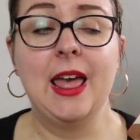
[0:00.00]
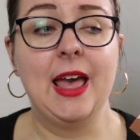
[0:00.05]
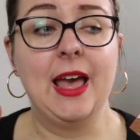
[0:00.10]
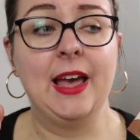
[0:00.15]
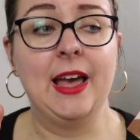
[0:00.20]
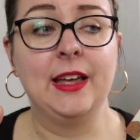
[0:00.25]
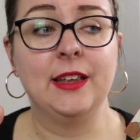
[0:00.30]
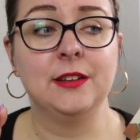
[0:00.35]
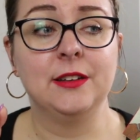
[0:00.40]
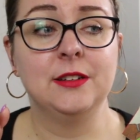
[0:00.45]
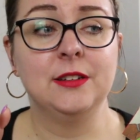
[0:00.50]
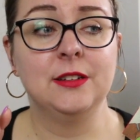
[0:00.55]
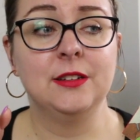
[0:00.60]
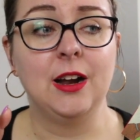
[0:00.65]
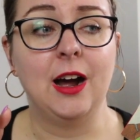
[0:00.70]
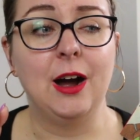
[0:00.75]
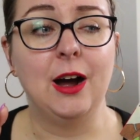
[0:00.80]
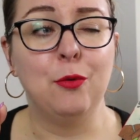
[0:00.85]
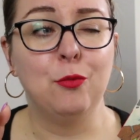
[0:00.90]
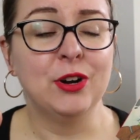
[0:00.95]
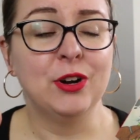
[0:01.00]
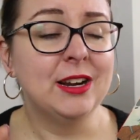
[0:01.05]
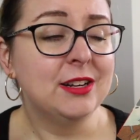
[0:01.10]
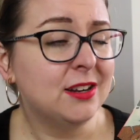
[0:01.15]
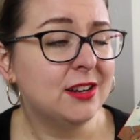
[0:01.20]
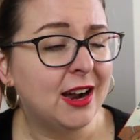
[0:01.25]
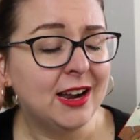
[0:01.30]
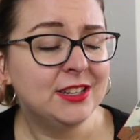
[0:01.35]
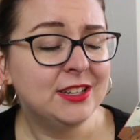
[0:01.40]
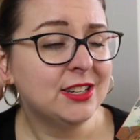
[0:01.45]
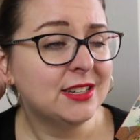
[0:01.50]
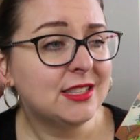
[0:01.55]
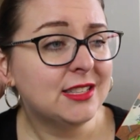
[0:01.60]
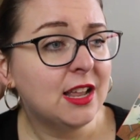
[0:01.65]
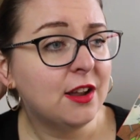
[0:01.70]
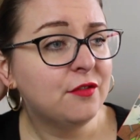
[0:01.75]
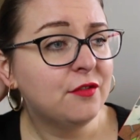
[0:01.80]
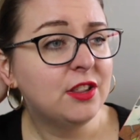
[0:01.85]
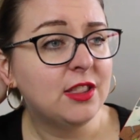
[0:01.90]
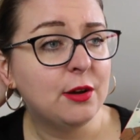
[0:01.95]
And what I just
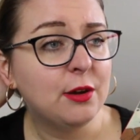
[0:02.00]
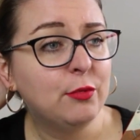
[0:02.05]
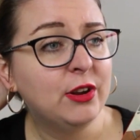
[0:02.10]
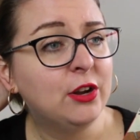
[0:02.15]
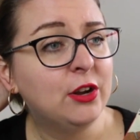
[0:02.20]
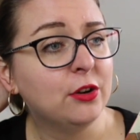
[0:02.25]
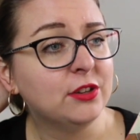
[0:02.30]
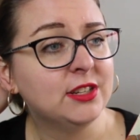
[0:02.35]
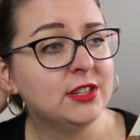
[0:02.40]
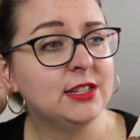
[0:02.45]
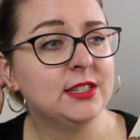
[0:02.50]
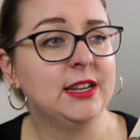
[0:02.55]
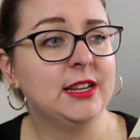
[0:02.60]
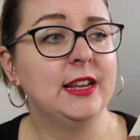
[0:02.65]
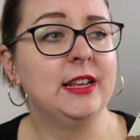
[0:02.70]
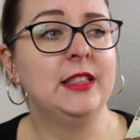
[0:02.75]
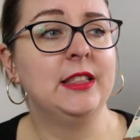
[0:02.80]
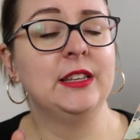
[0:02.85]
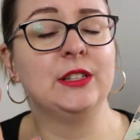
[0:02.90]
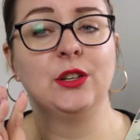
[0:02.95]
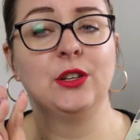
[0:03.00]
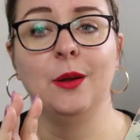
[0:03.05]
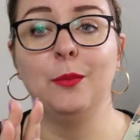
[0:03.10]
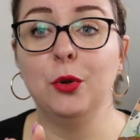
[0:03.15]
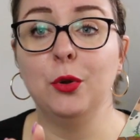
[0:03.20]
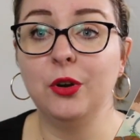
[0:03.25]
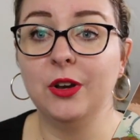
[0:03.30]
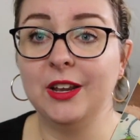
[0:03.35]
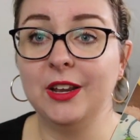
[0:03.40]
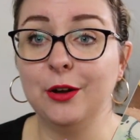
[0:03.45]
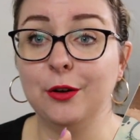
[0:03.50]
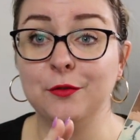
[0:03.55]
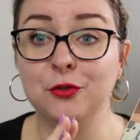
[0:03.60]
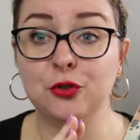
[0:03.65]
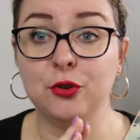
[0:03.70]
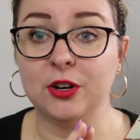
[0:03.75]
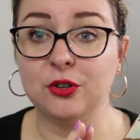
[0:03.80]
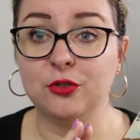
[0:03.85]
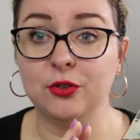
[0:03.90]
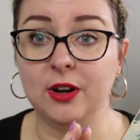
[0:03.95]
loved that we got to see this community of
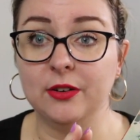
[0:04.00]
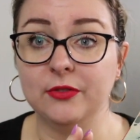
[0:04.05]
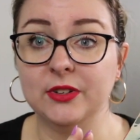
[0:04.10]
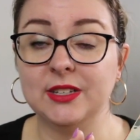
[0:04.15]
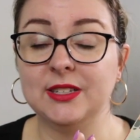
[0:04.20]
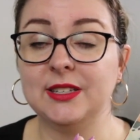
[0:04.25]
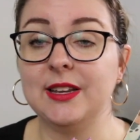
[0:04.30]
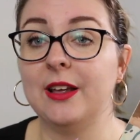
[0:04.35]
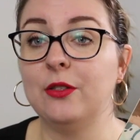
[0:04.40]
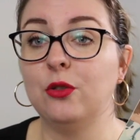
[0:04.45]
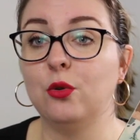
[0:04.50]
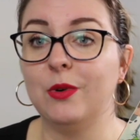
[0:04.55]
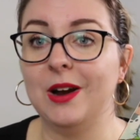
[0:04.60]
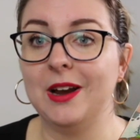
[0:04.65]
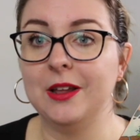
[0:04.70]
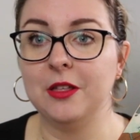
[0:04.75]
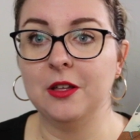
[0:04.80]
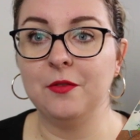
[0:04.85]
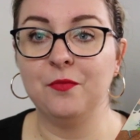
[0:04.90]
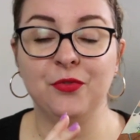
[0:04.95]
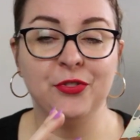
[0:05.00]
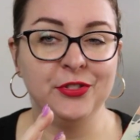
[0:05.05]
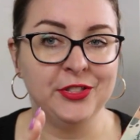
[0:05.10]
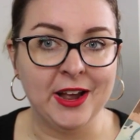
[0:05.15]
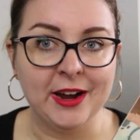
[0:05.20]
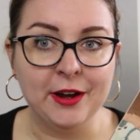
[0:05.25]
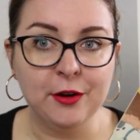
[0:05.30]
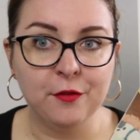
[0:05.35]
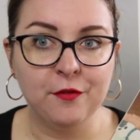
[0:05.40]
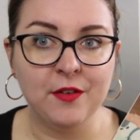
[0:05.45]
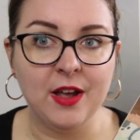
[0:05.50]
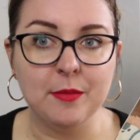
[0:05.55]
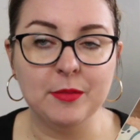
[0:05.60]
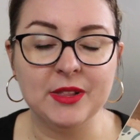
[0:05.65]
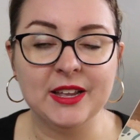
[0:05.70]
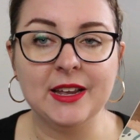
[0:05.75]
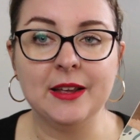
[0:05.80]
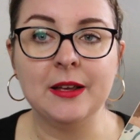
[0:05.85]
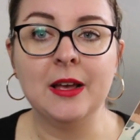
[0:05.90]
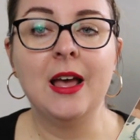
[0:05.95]
truck drivers and the way that they are
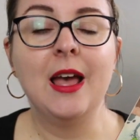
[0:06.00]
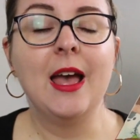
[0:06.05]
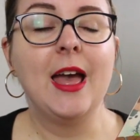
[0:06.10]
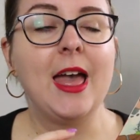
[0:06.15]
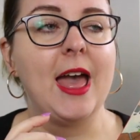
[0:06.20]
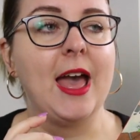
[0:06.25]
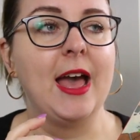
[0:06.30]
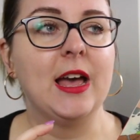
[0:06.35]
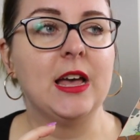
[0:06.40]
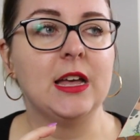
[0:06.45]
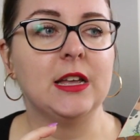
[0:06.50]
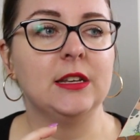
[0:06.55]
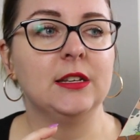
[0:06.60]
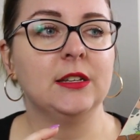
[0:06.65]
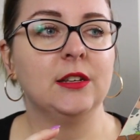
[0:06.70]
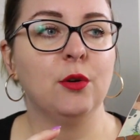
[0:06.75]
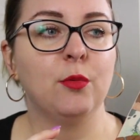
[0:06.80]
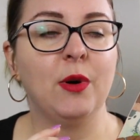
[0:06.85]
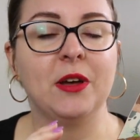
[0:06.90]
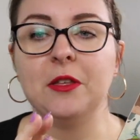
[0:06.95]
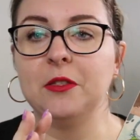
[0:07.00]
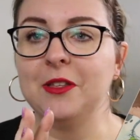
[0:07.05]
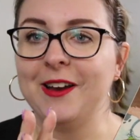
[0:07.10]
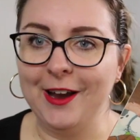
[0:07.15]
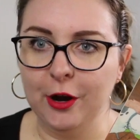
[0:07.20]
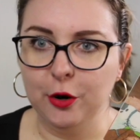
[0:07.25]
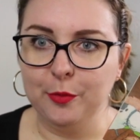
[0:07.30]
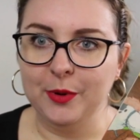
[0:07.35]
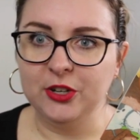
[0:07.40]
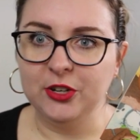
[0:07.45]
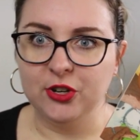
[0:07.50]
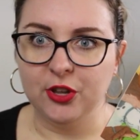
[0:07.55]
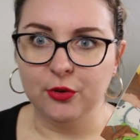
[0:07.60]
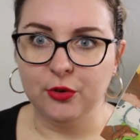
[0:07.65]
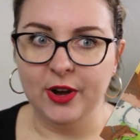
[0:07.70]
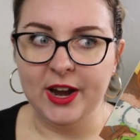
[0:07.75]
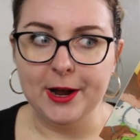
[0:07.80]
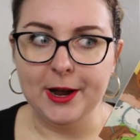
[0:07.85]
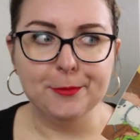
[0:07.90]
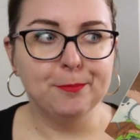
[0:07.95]
family and the way that they help each
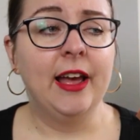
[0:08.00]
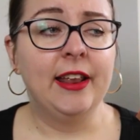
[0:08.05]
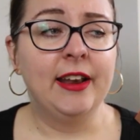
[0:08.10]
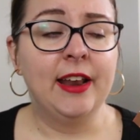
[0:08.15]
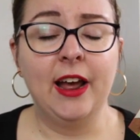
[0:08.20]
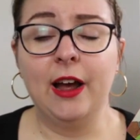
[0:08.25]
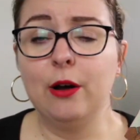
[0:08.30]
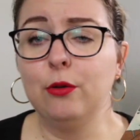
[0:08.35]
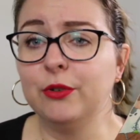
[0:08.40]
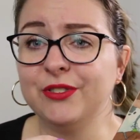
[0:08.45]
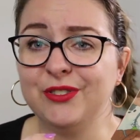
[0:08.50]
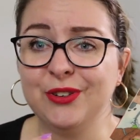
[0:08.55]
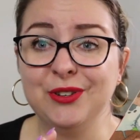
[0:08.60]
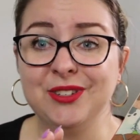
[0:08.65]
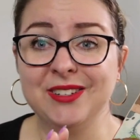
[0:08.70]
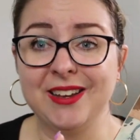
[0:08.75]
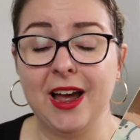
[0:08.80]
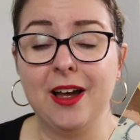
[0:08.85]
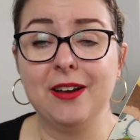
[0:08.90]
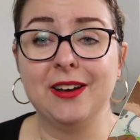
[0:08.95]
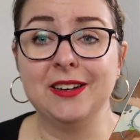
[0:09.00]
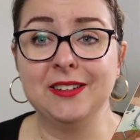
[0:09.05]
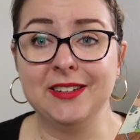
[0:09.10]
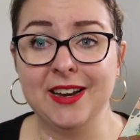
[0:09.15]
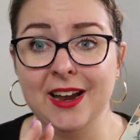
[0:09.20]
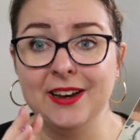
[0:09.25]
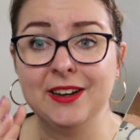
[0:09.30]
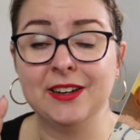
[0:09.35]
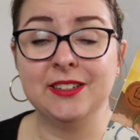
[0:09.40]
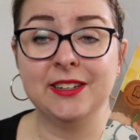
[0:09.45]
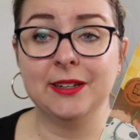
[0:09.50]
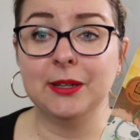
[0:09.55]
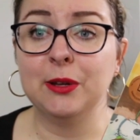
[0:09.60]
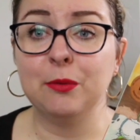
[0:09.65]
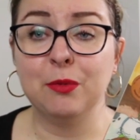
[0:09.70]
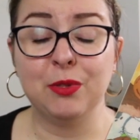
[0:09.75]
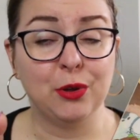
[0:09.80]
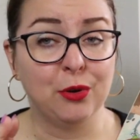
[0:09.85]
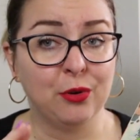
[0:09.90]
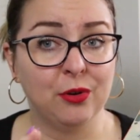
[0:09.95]
other out, and how also Scout and Dad are dealing
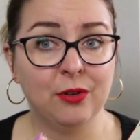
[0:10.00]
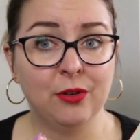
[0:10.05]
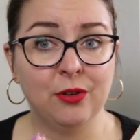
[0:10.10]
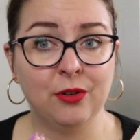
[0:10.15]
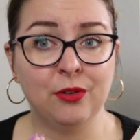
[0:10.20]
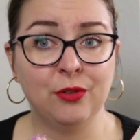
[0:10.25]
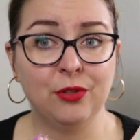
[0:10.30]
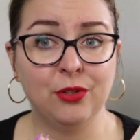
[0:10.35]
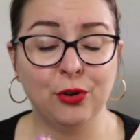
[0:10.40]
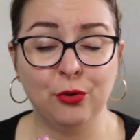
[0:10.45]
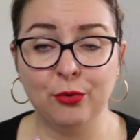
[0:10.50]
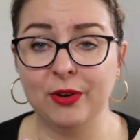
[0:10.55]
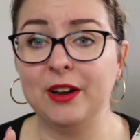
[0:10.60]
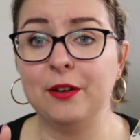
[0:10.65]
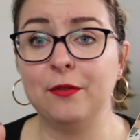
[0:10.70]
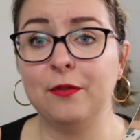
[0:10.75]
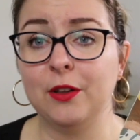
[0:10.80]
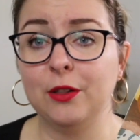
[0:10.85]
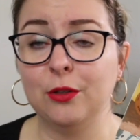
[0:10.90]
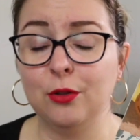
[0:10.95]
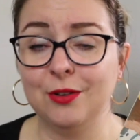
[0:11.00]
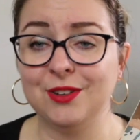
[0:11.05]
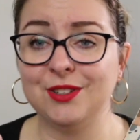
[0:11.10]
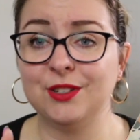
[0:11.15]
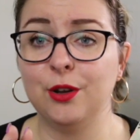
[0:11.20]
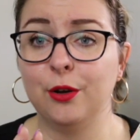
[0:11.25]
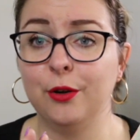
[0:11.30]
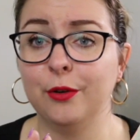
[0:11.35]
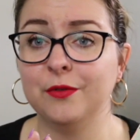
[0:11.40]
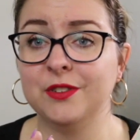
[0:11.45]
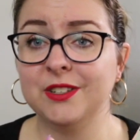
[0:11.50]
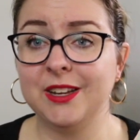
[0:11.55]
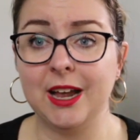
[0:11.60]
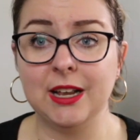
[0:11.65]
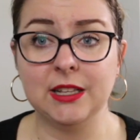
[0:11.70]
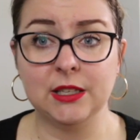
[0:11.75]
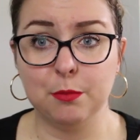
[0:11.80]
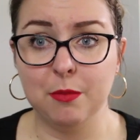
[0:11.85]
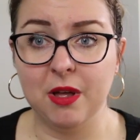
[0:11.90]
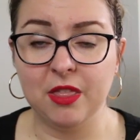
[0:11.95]
with the grief and loss of
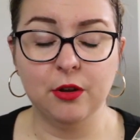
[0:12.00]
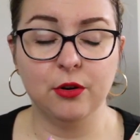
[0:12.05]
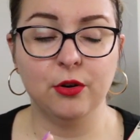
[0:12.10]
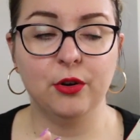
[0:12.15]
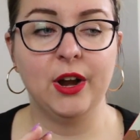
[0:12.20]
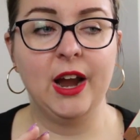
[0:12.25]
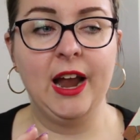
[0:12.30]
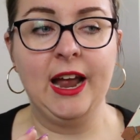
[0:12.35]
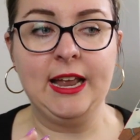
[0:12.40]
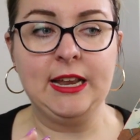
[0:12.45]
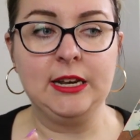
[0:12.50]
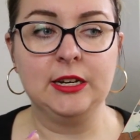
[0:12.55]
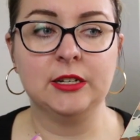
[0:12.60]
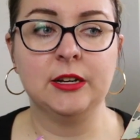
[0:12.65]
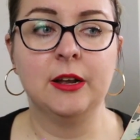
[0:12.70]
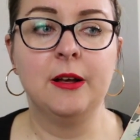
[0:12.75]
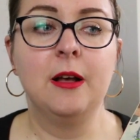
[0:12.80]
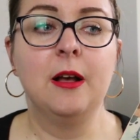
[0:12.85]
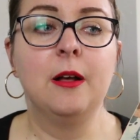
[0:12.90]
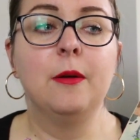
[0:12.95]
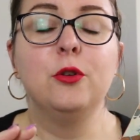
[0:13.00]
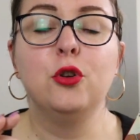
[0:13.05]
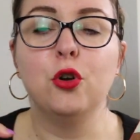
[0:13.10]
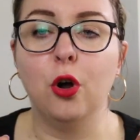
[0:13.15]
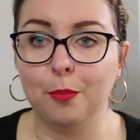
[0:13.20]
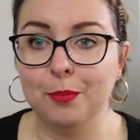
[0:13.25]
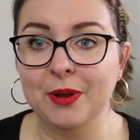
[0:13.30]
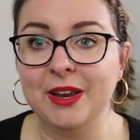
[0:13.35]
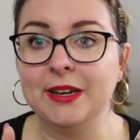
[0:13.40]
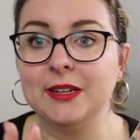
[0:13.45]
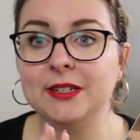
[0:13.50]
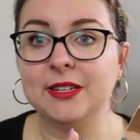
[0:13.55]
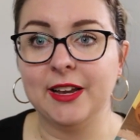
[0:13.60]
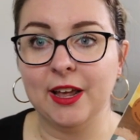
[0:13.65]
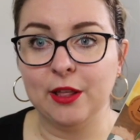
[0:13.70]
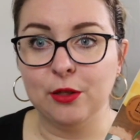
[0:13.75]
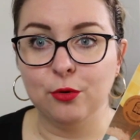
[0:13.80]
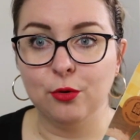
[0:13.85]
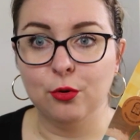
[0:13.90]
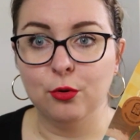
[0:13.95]
Scout's mother and not being
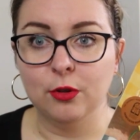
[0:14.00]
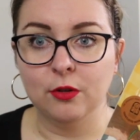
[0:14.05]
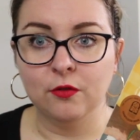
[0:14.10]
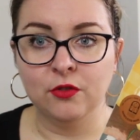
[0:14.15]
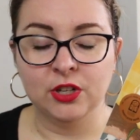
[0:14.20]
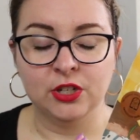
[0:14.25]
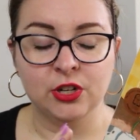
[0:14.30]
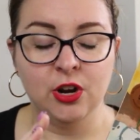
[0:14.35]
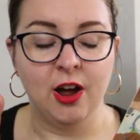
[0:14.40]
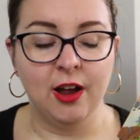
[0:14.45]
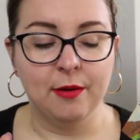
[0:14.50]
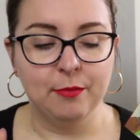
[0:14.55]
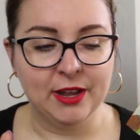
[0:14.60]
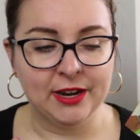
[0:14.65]
together all of the time.